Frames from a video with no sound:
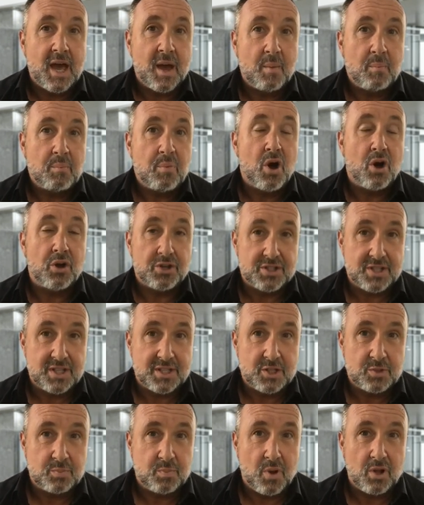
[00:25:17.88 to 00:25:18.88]
Partners in the
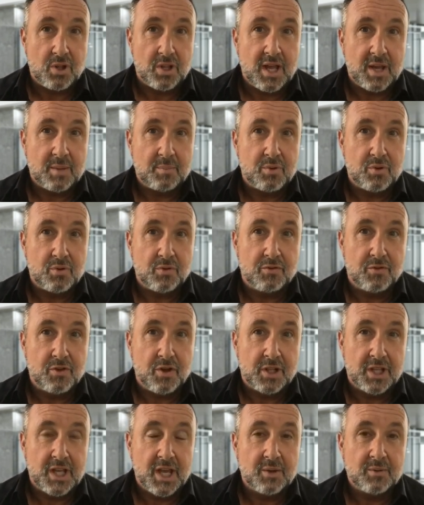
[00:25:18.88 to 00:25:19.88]
Spotlight
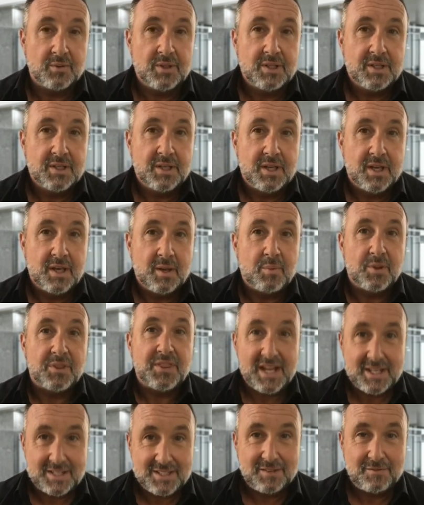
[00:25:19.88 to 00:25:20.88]
portfolio. But
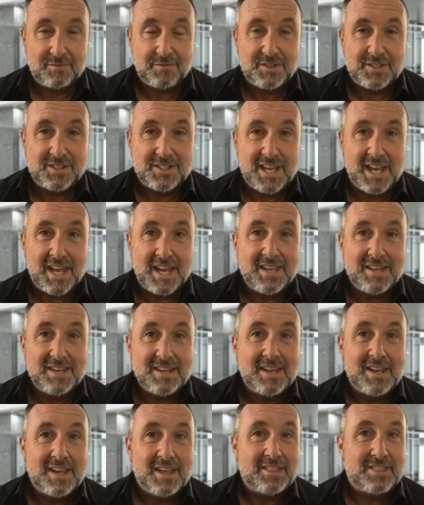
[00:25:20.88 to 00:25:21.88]
that's it for today.
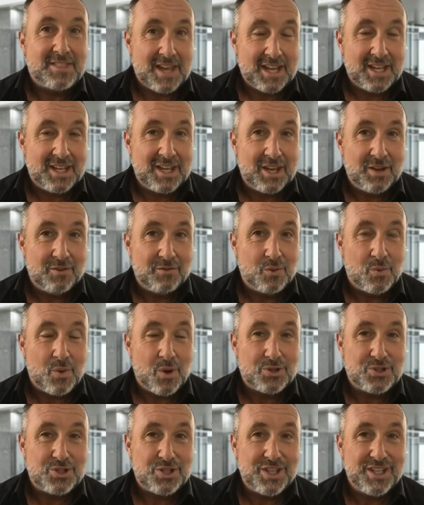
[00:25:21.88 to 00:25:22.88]
Thank you for
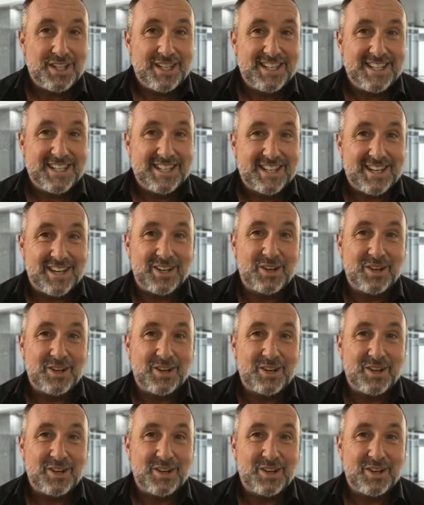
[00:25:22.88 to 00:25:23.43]
watching, and